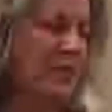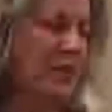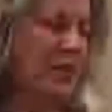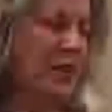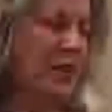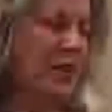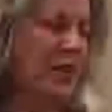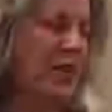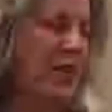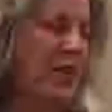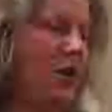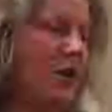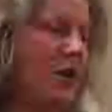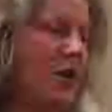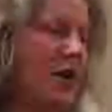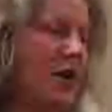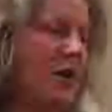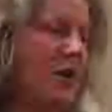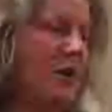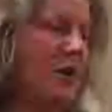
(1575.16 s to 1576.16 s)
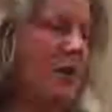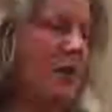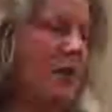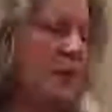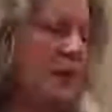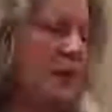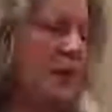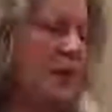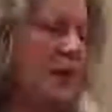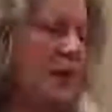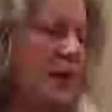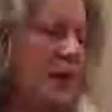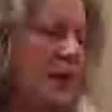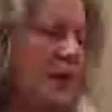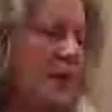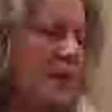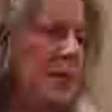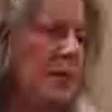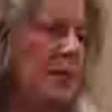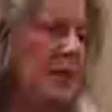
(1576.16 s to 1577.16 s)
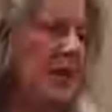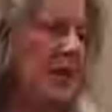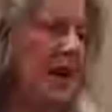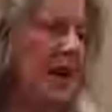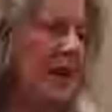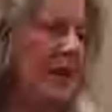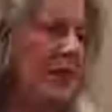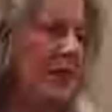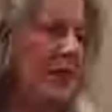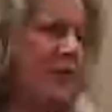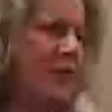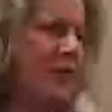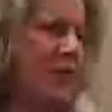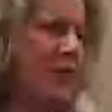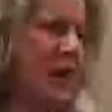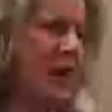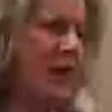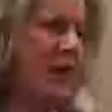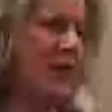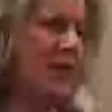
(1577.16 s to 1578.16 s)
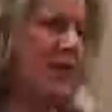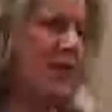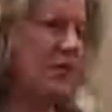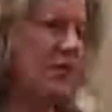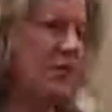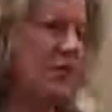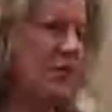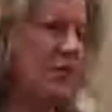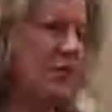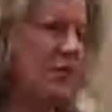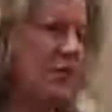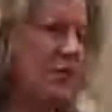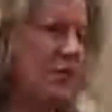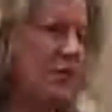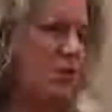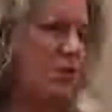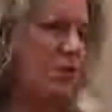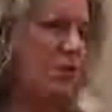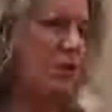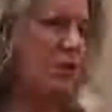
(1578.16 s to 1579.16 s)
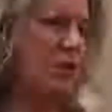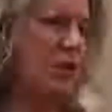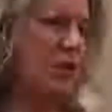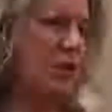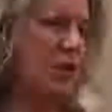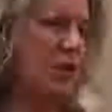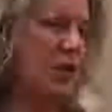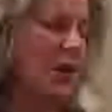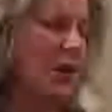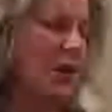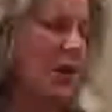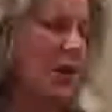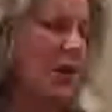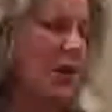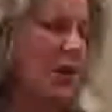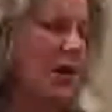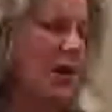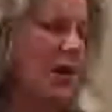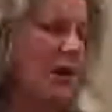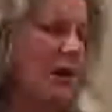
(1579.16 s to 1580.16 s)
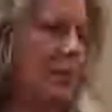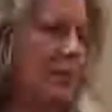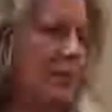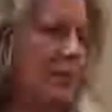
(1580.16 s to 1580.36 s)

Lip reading: a lot of people have parents who um,